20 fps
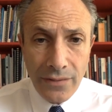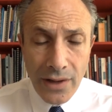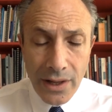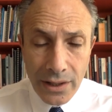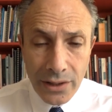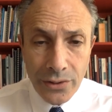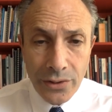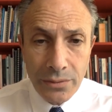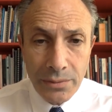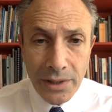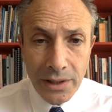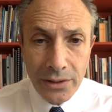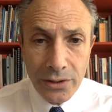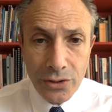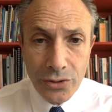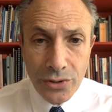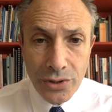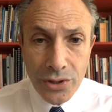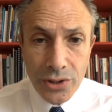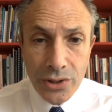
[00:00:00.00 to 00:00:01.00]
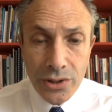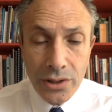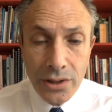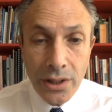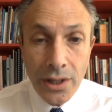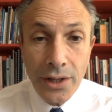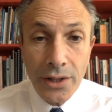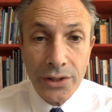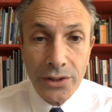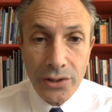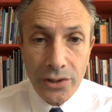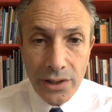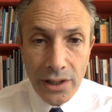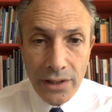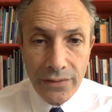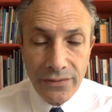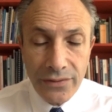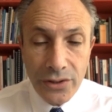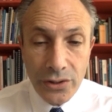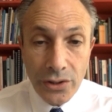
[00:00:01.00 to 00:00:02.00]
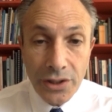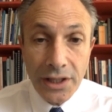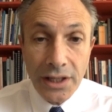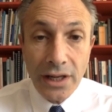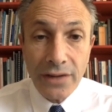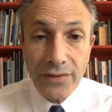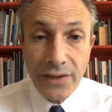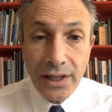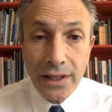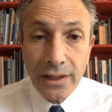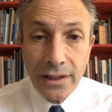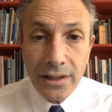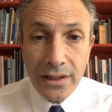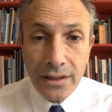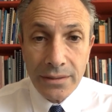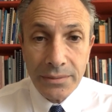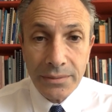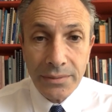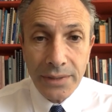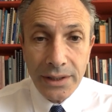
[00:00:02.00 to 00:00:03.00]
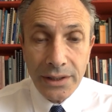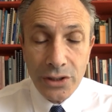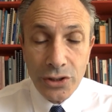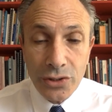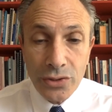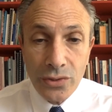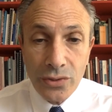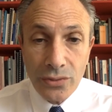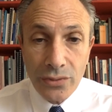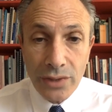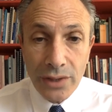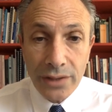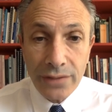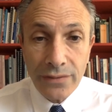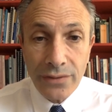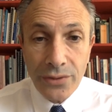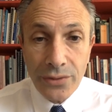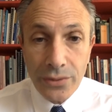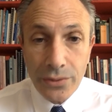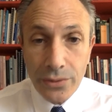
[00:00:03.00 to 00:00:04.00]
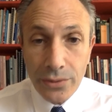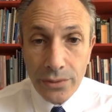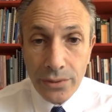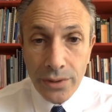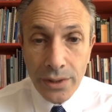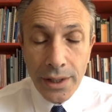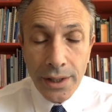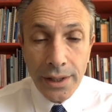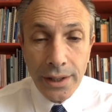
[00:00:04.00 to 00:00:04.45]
hunger and malnutrition, not enough income in the short run through